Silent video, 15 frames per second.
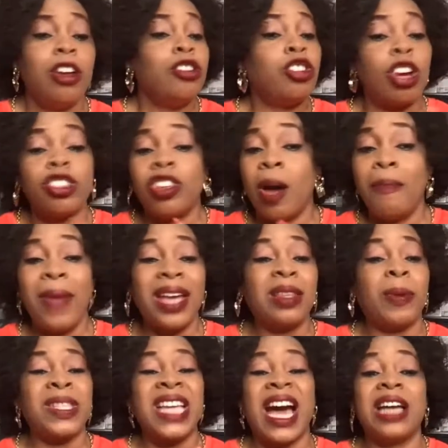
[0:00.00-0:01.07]
does not make the
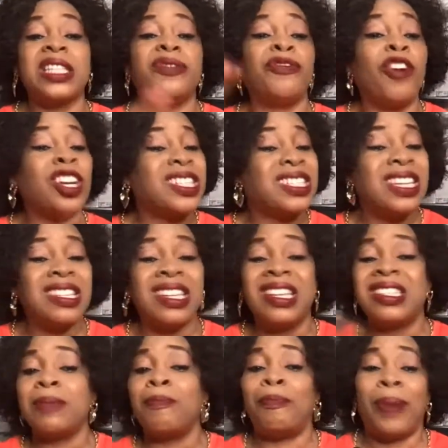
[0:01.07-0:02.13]
person that has four
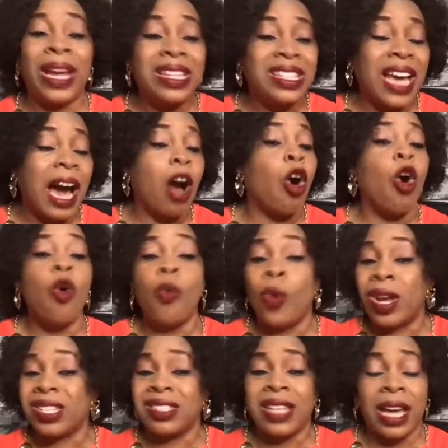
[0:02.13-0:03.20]
seasons better or
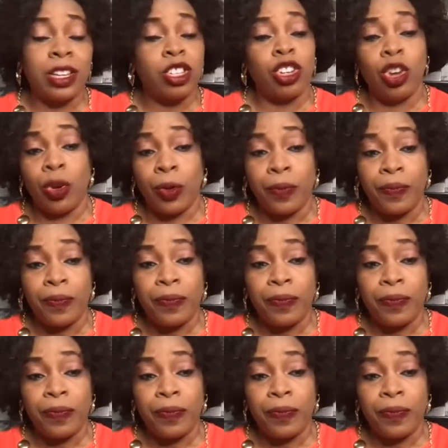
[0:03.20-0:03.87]
worse than you.